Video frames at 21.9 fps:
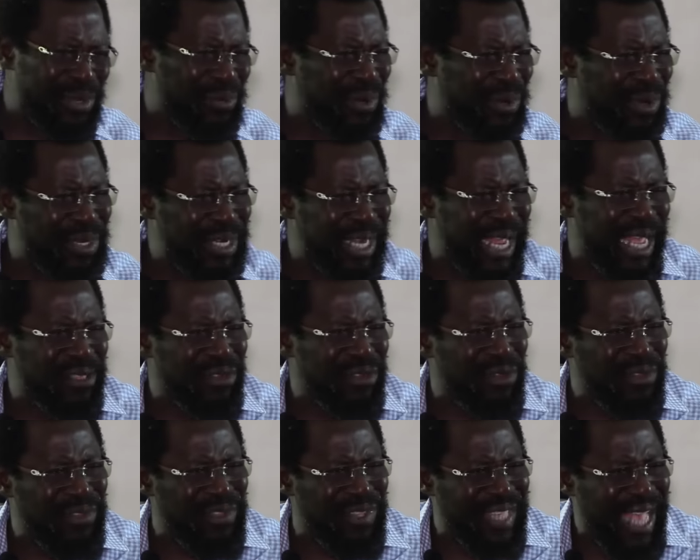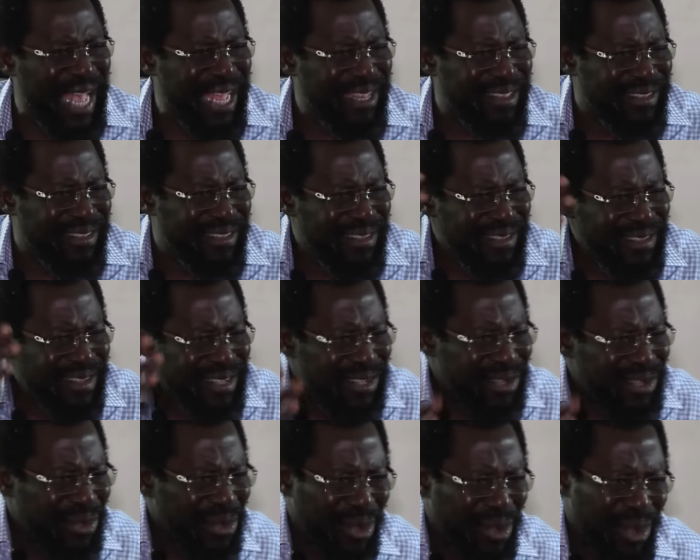the one that just sat
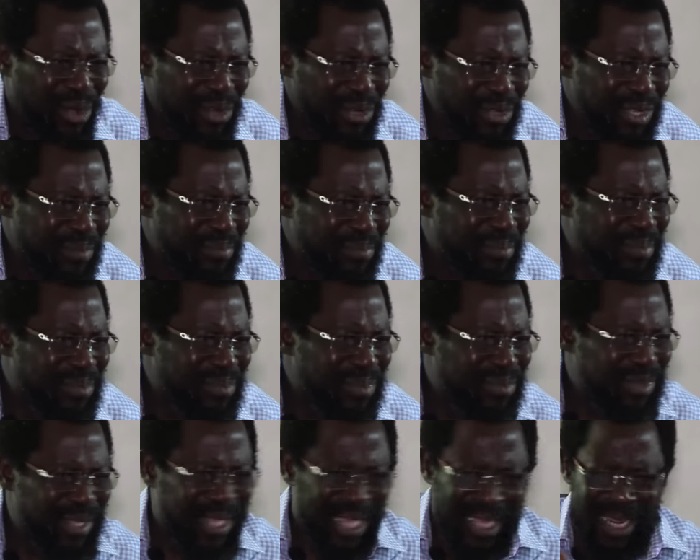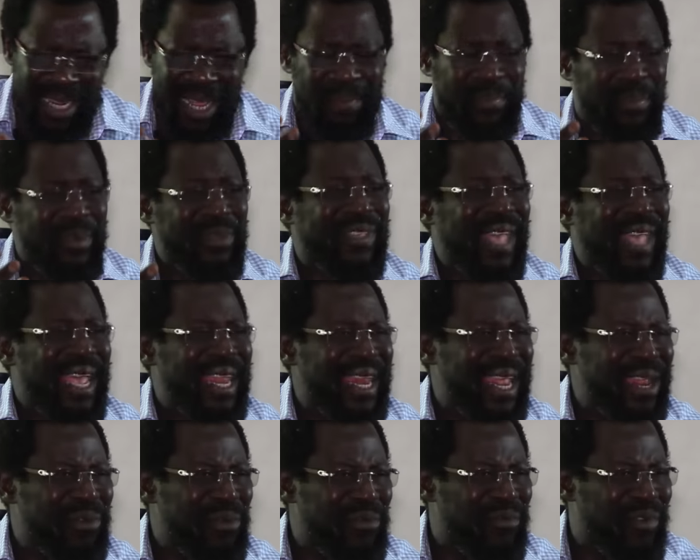on that
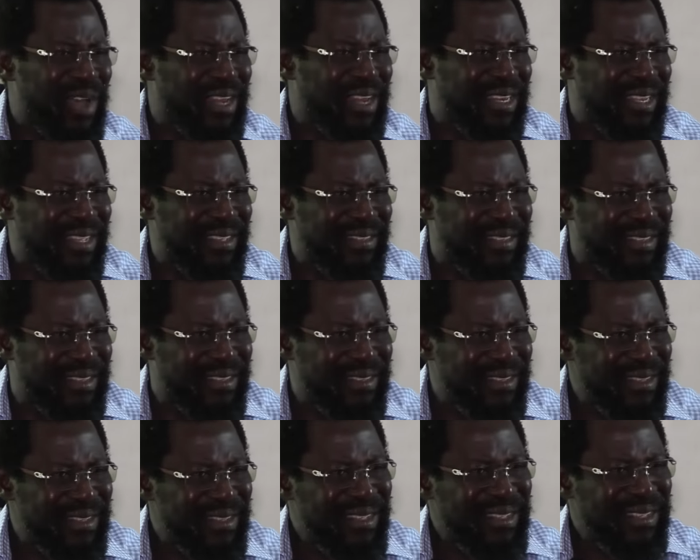presided over this